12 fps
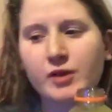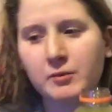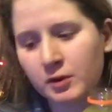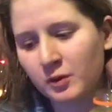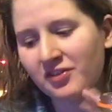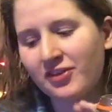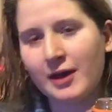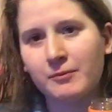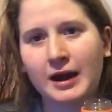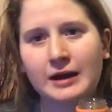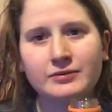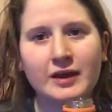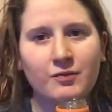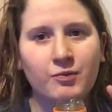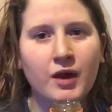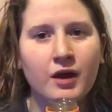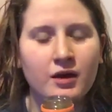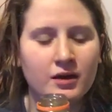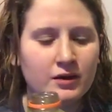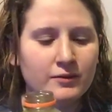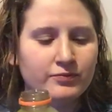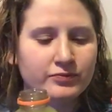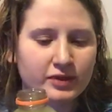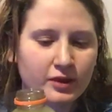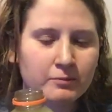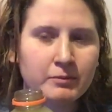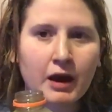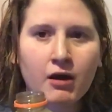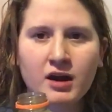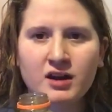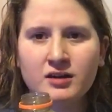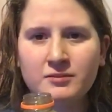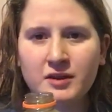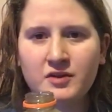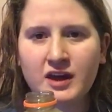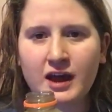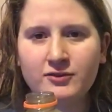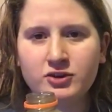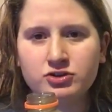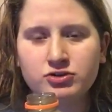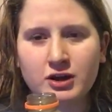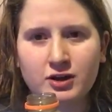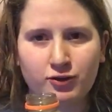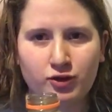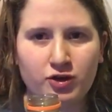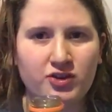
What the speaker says: But it wasn't that bad. Like, the barium that they have you drink for